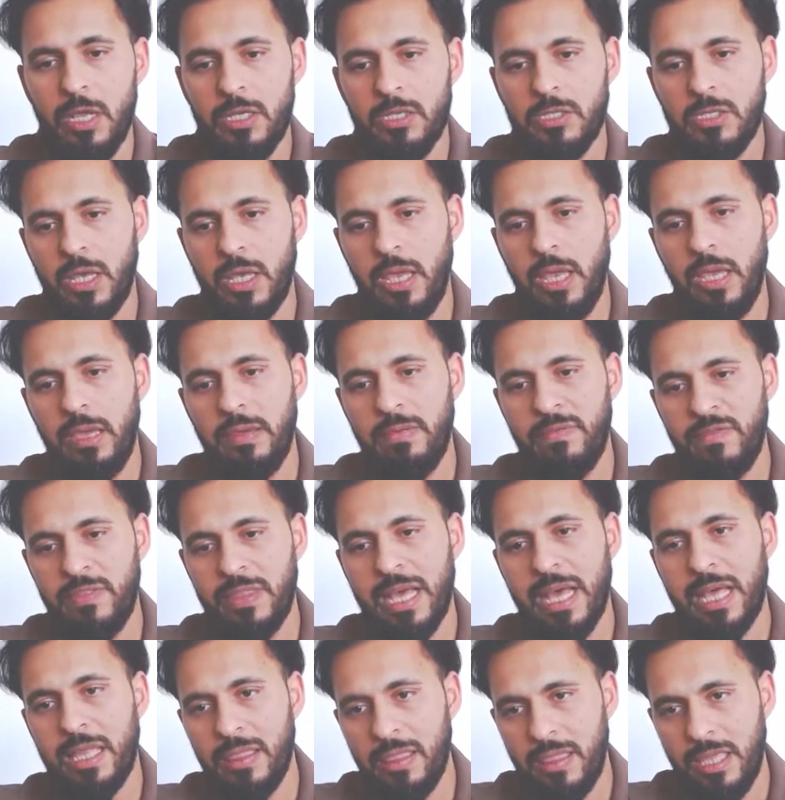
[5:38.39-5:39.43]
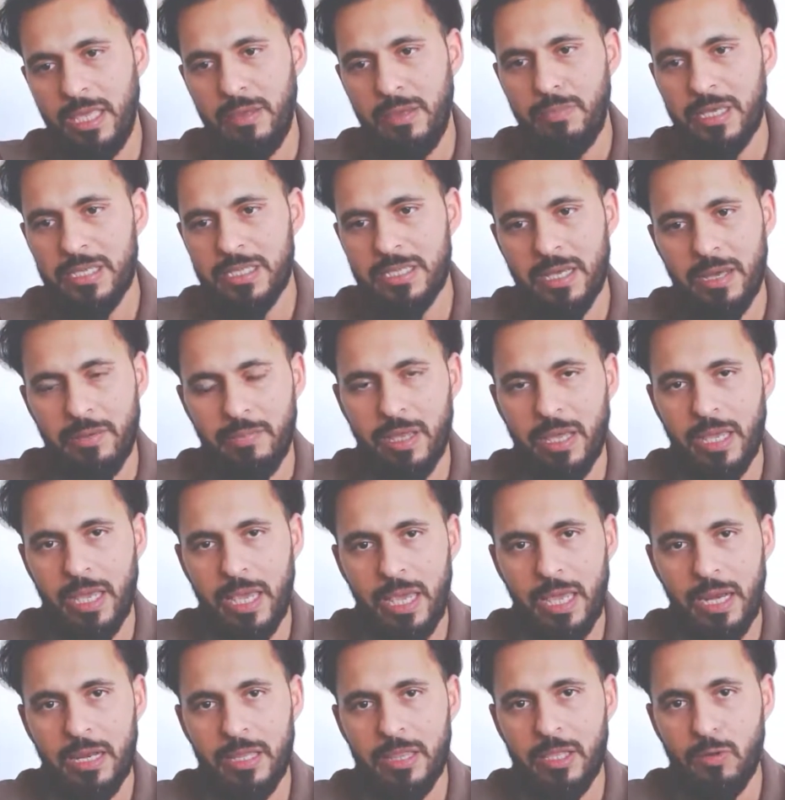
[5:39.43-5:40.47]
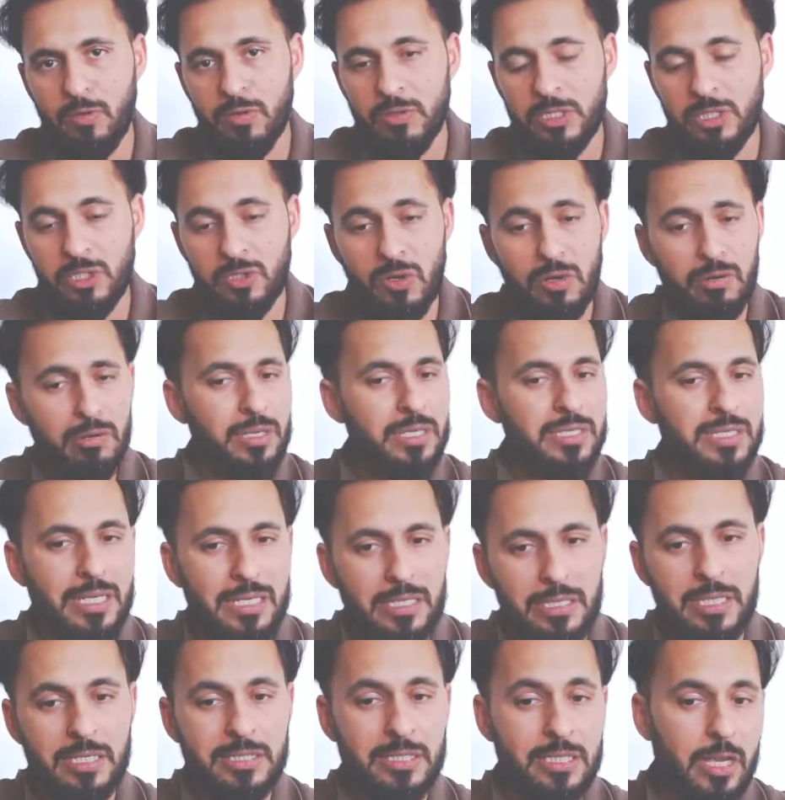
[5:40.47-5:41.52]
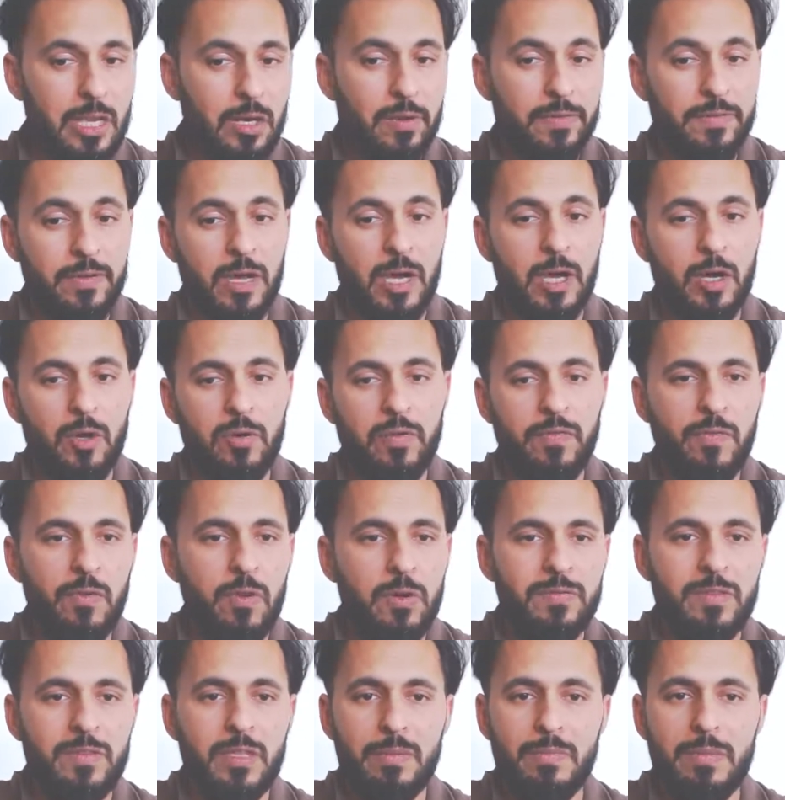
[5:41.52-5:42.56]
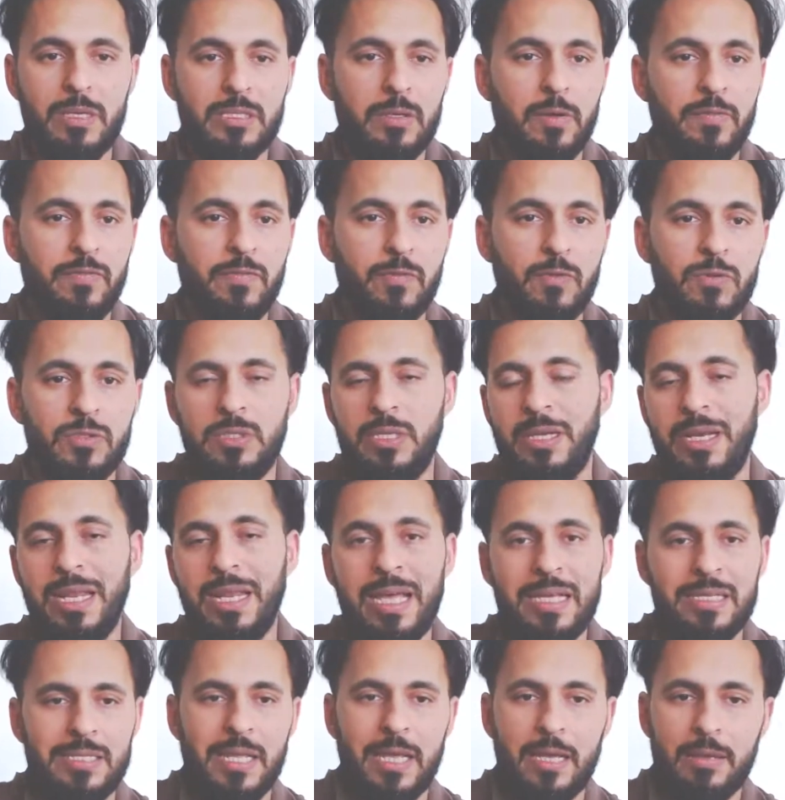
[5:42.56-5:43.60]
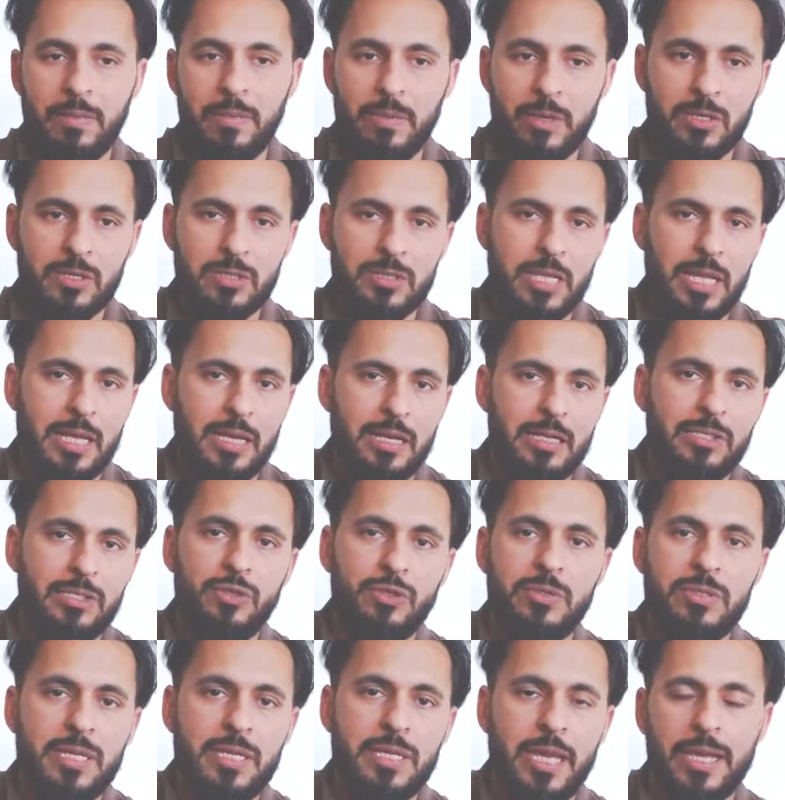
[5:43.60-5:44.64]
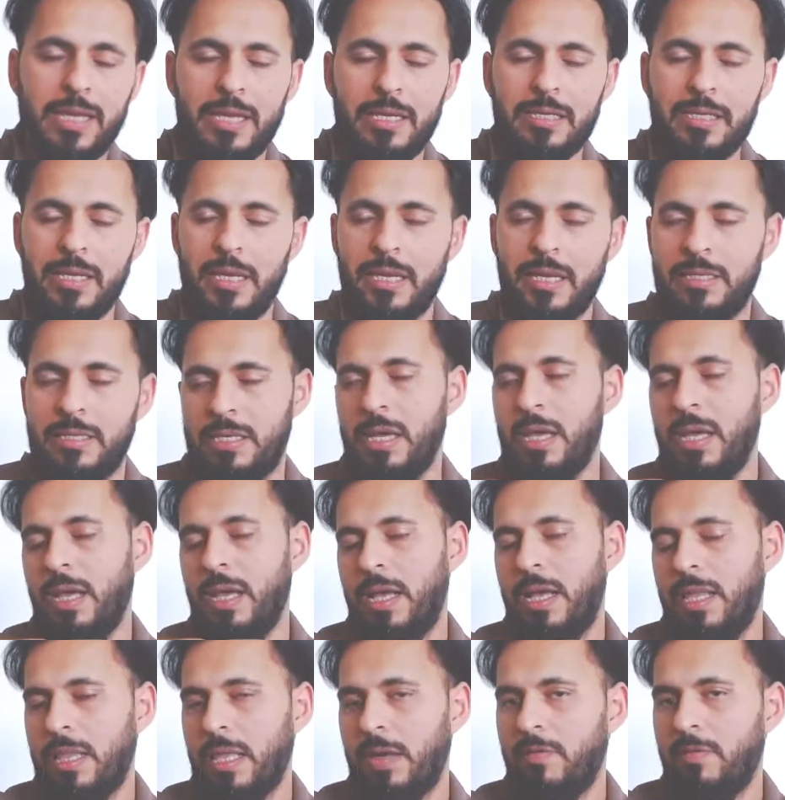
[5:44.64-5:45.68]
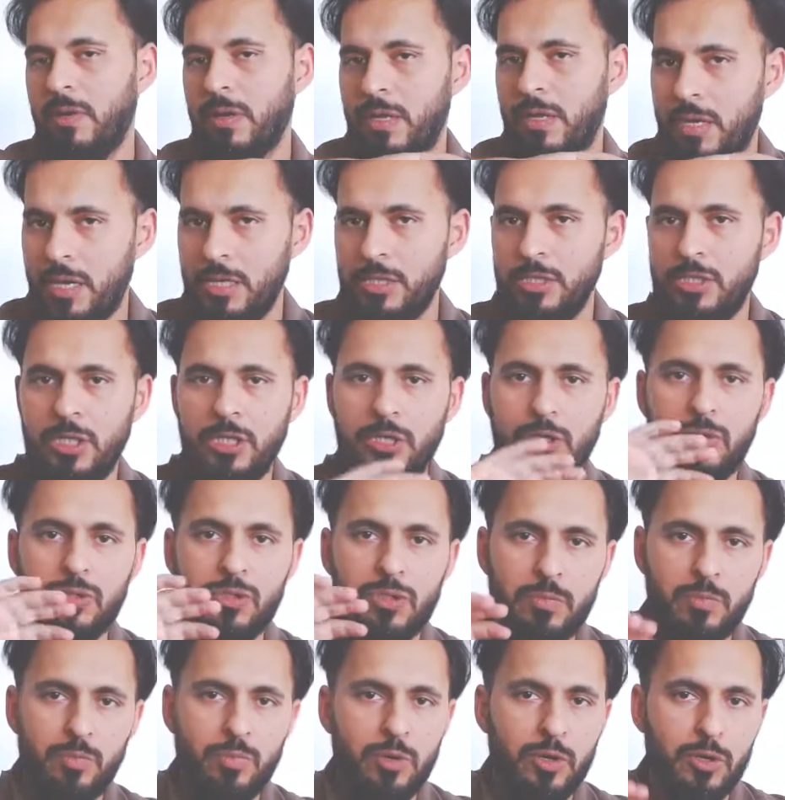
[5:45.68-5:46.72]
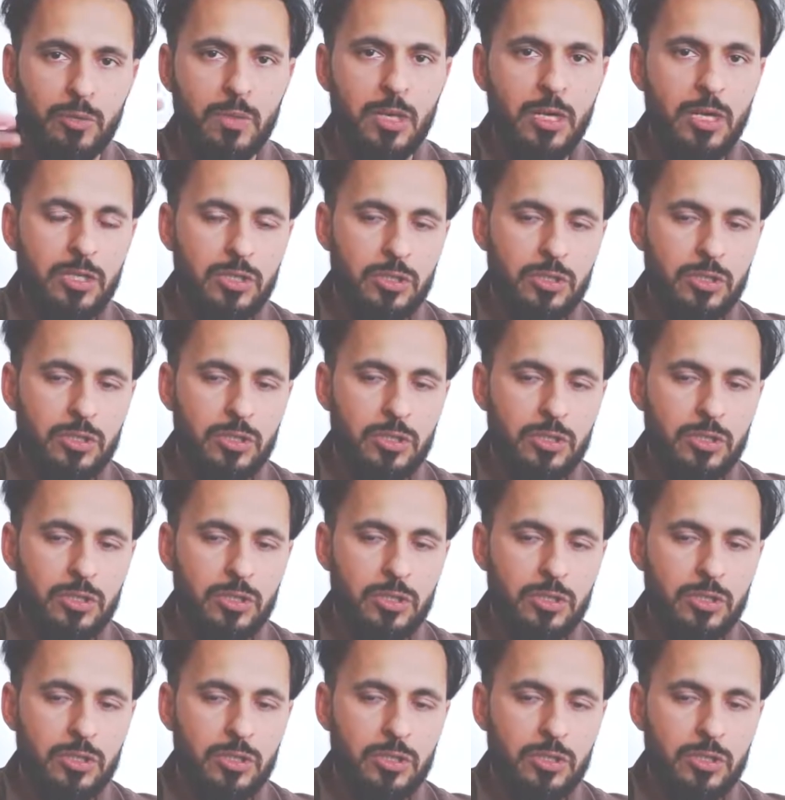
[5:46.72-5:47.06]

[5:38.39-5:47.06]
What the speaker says: So if that theme is coming in, the strongest index out of all of them is, of course, the NASDAQ, because that is your tech index, and that will continue to boom.